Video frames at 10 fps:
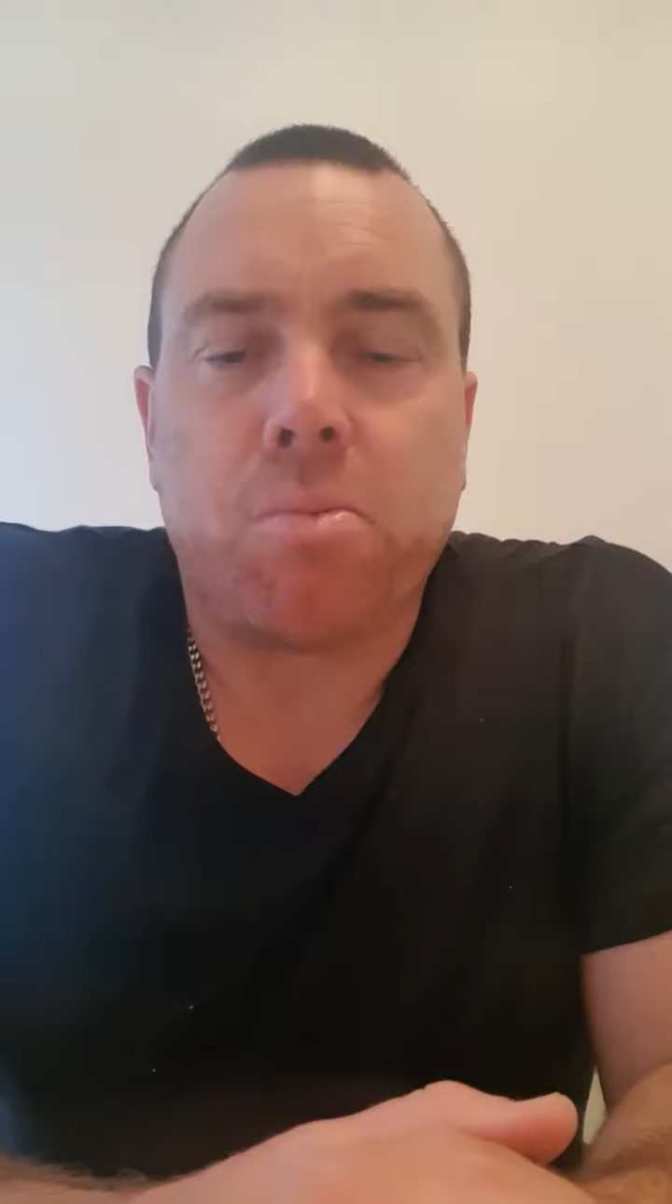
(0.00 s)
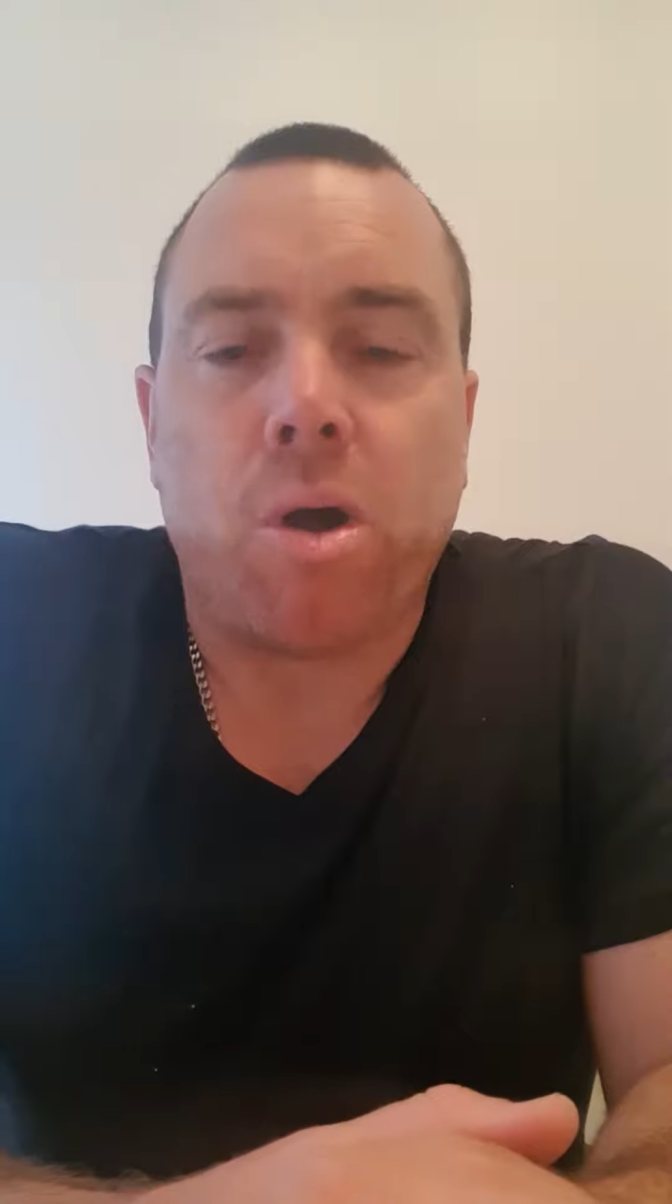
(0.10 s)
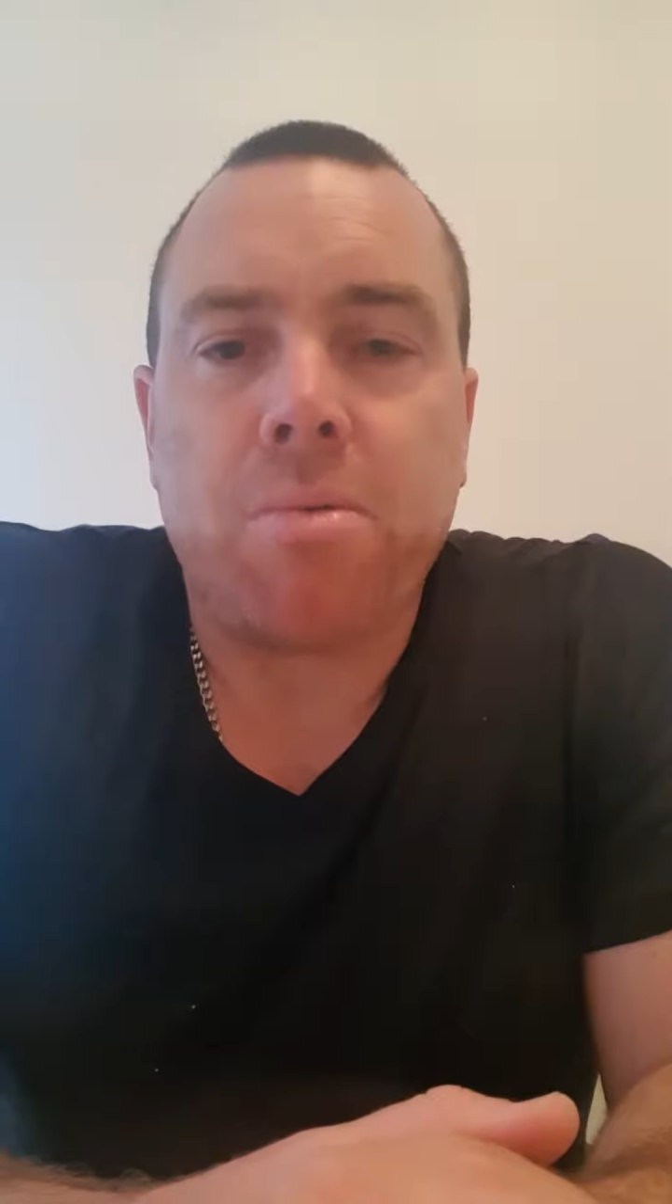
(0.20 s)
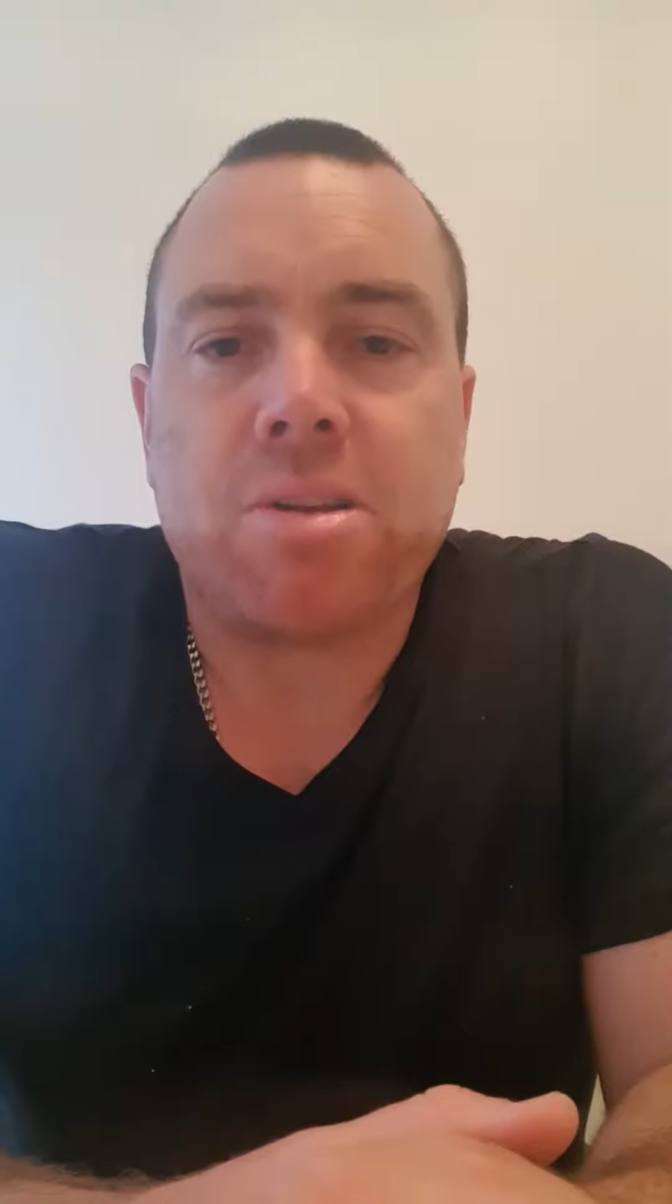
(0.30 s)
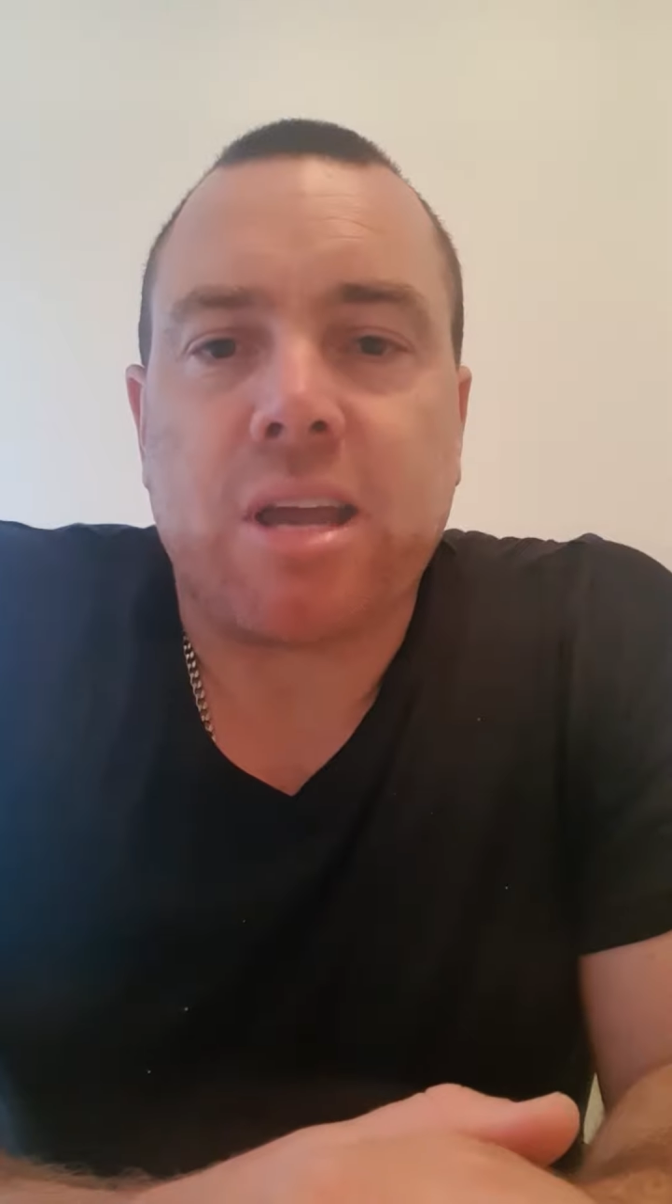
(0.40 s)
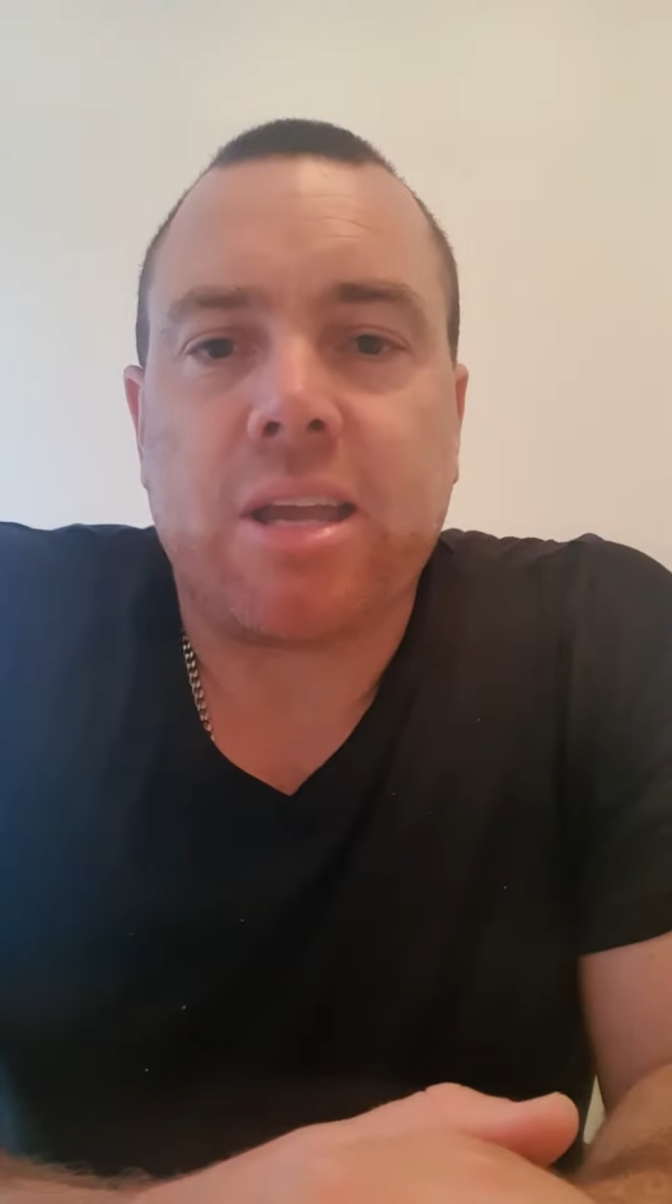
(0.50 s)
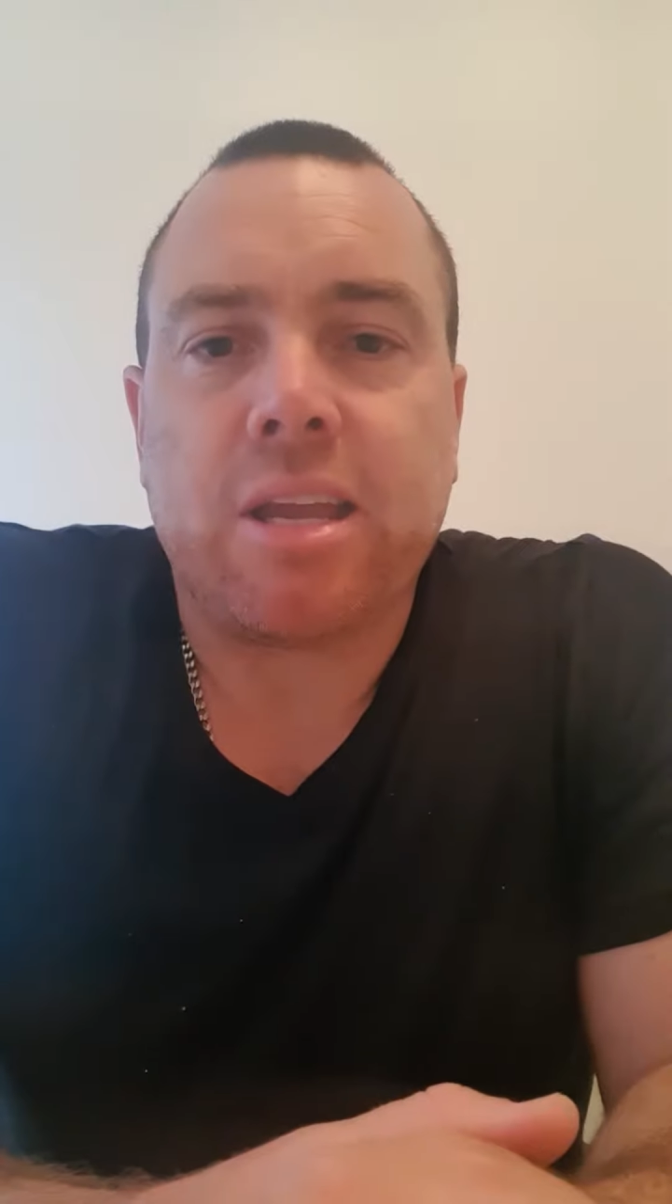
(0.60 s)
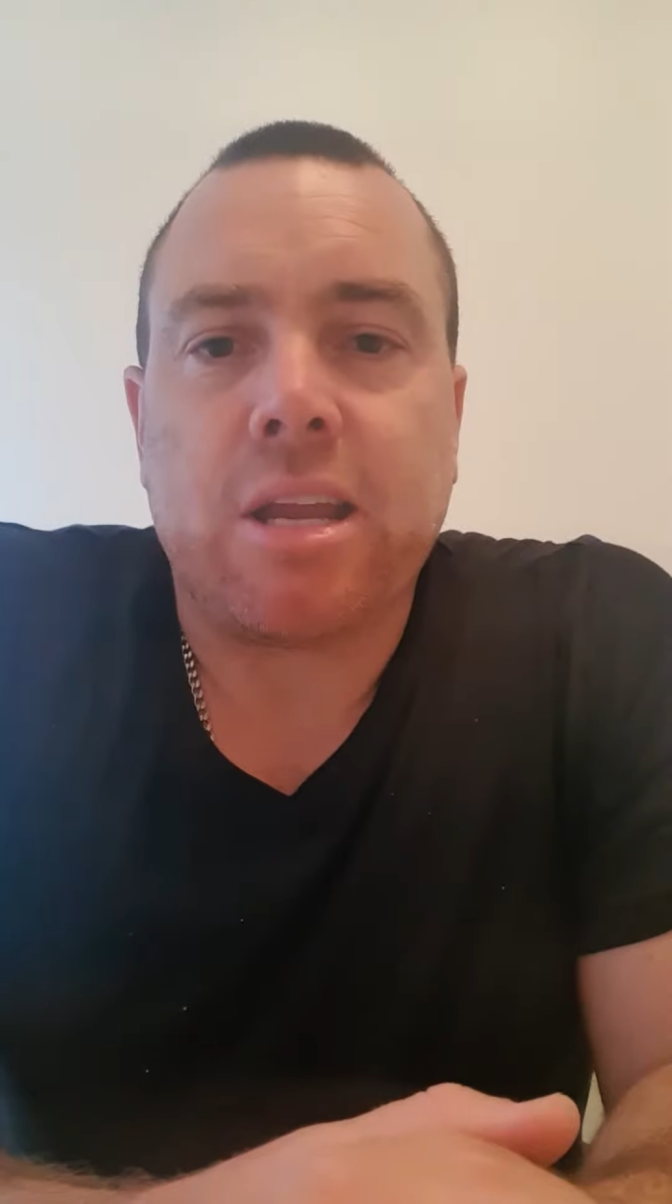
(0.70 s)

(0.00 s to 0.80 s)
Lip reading: won't be taking